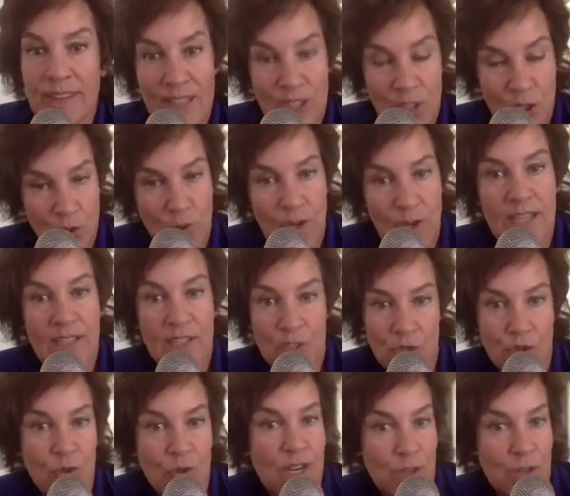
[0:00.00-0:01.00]
that
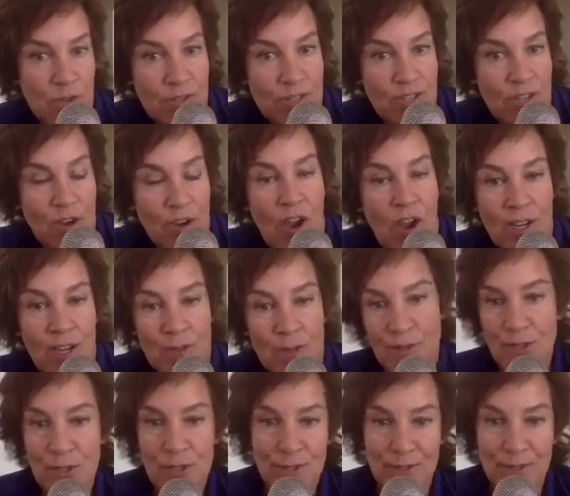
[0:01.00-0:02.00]
trained trainers and got you
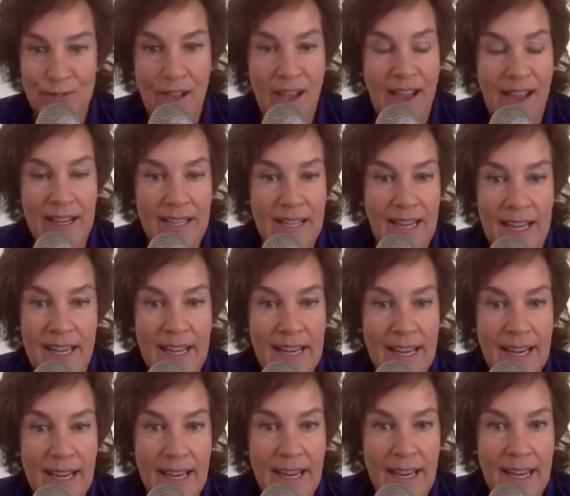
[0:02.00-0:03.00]
certified,
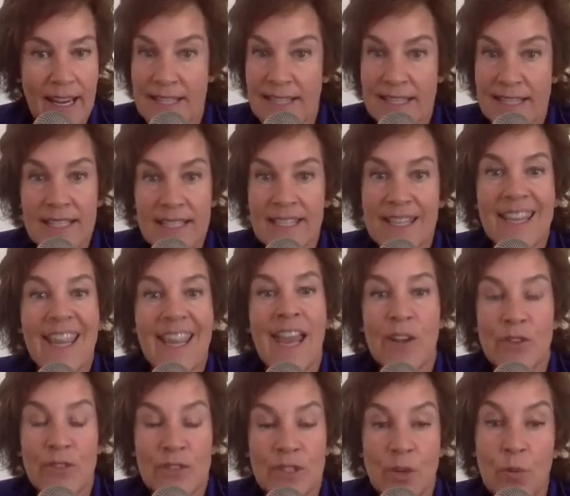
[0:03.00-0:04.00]
didn't
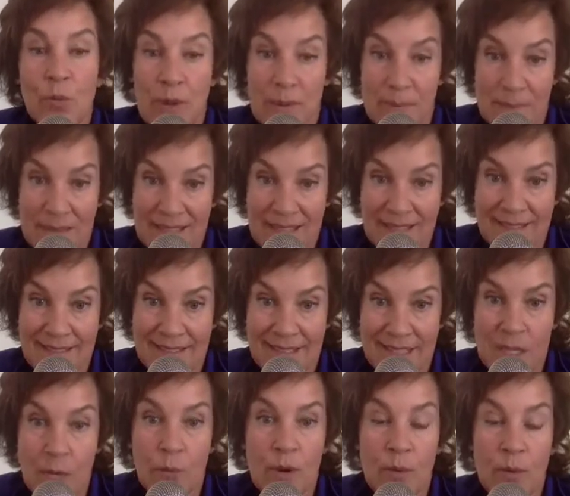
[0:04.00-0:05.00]
cater to women.
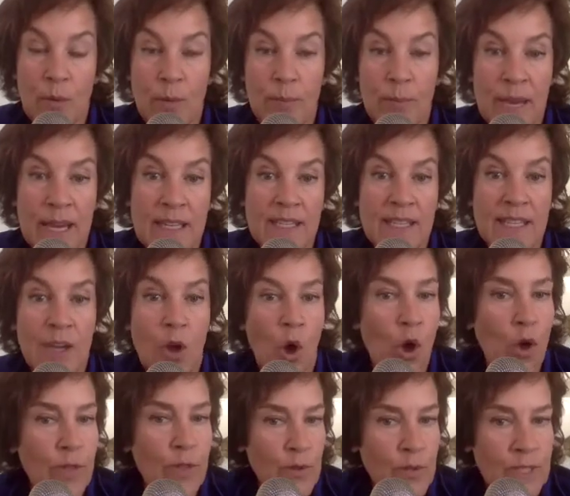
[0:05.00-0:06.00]
So we were basing
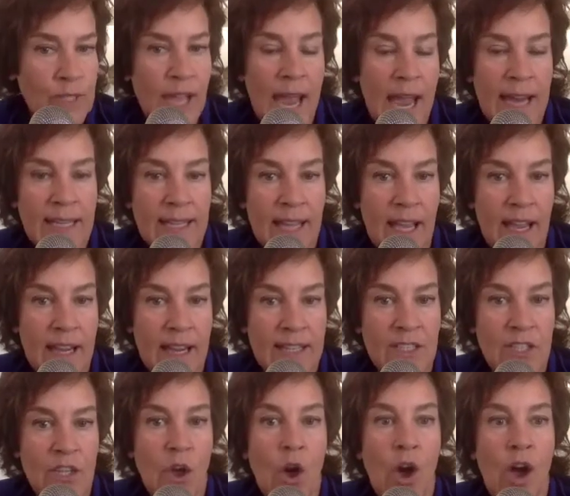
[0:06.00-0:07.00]
all those
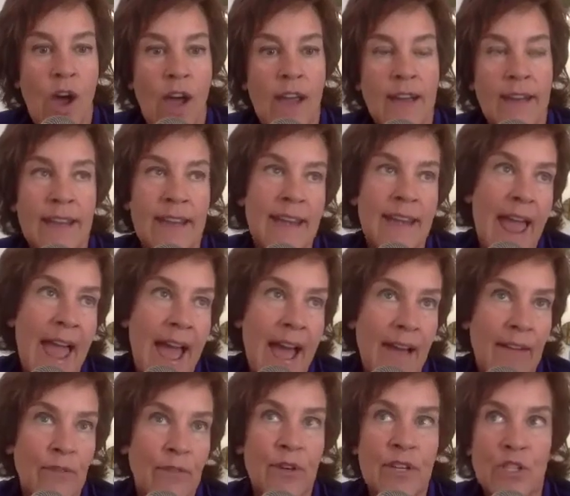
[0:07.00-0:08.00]
guidelines on an
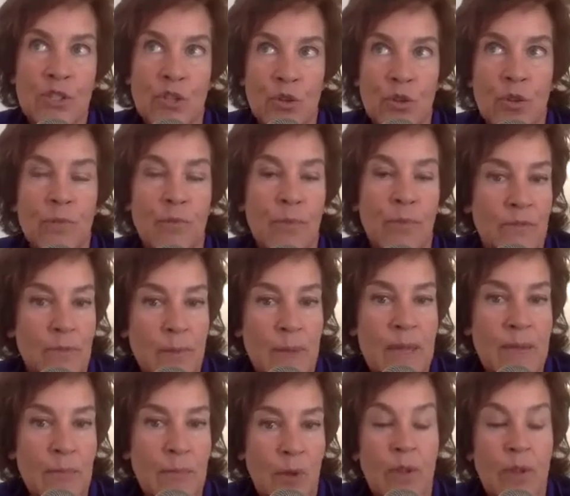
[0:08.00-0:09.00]
average group of
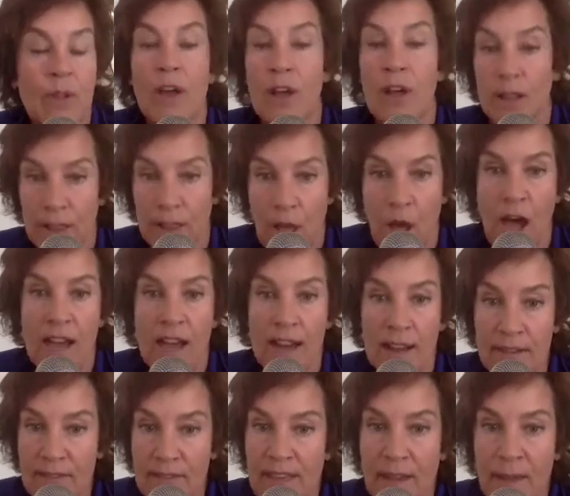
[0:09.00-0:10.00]
people, a lot
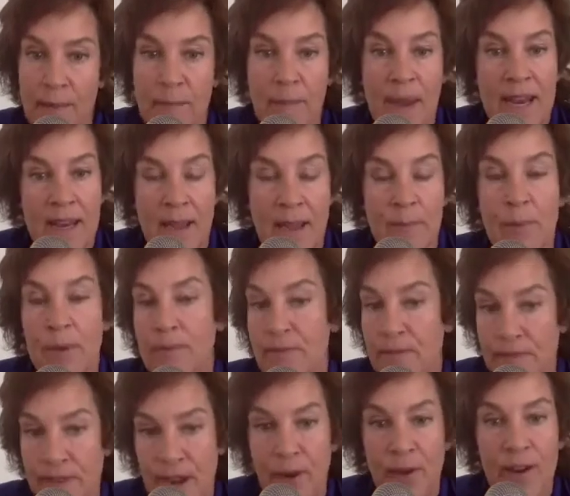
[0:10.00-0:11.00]
of them made up
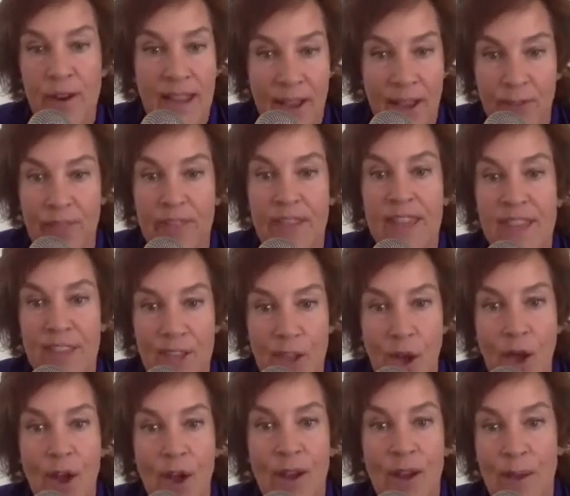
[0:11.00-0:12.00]
of very healthy
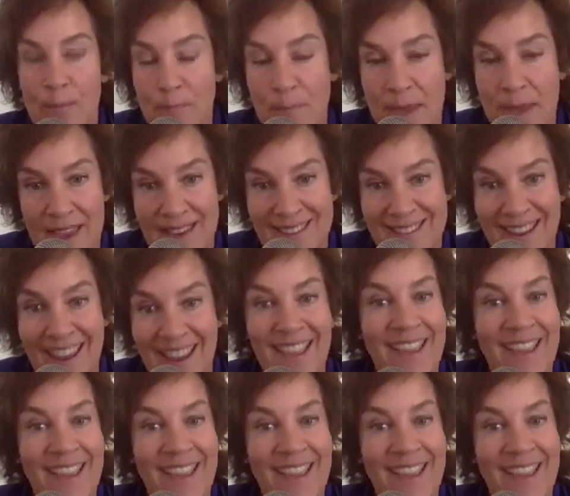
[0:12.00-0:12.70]
young men.